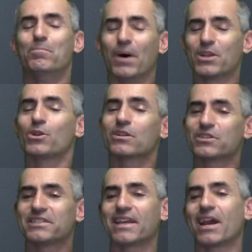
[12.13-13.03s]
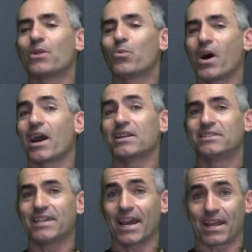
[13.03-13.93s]
But you'll understand why in a
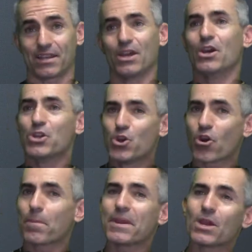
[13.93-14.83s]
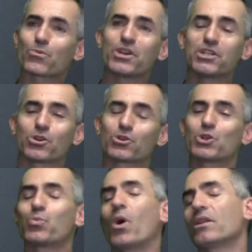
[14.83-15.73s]
second. European
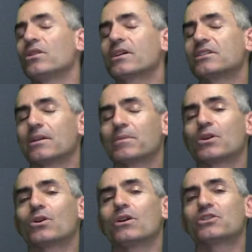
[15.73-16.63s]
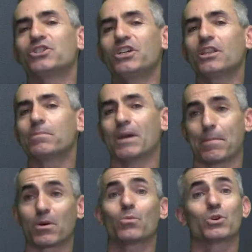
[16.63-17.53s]
researchers wanted to look at something called chili
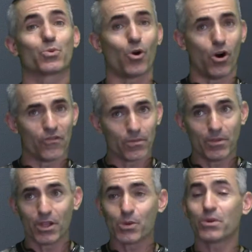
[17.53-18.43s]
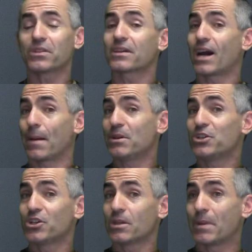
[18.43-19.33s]
pepper, which we're all familiar with, the common
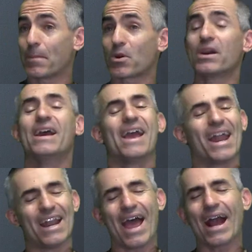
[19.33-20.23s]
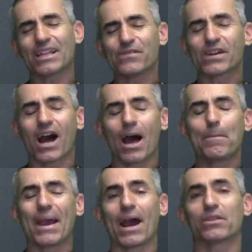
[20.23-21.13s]
chili pepper, and an active
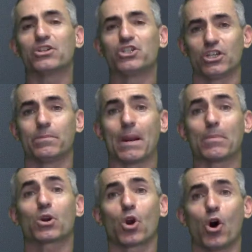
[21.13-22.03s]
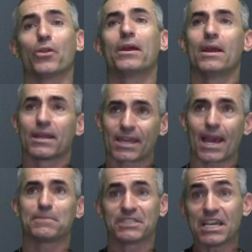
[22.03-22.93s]
compound in chili pepper called
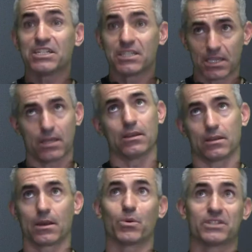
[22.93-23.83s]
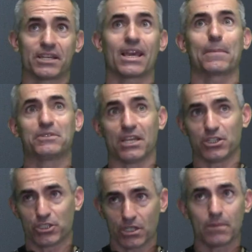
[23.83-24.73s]
capsaicin. I want to say
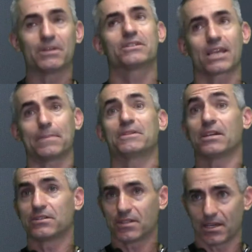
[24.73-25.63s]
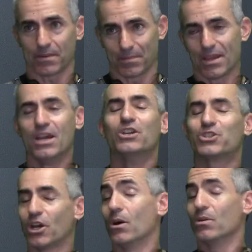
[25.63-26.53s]
capsaicin, but it's capsaicin.
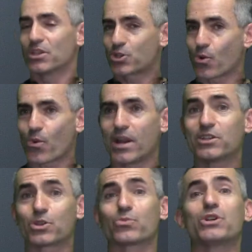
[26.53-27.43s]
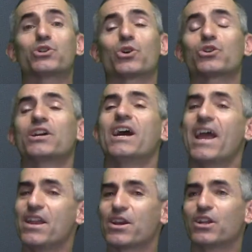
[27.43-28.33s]
So let's go right into the research
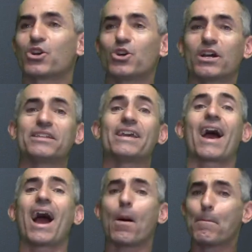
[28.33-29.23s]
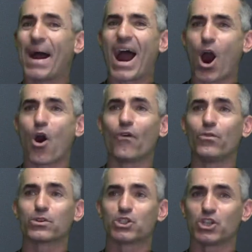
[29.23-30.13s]
and you get a good idea how
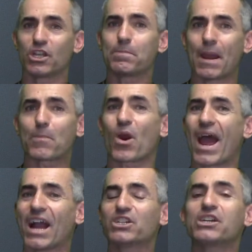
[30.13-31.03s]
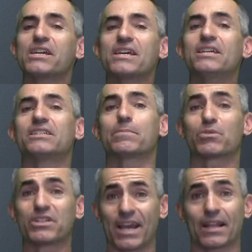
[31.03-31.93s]
powerful chili pepper actually is in
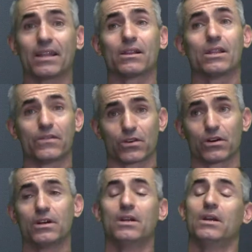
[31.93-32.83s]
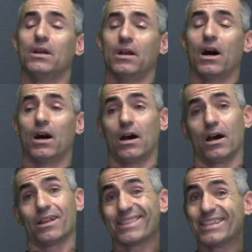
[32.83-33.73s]
protecting the liver,
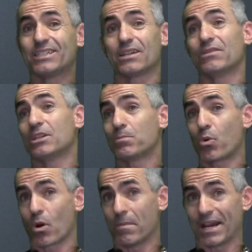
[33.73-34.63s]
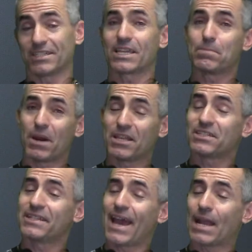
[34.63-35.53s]
uh, at least of these poor mice. Keep in mind, this
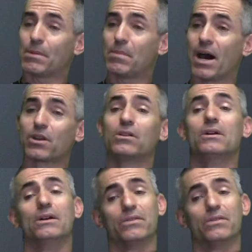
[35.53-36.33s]
is an animal model.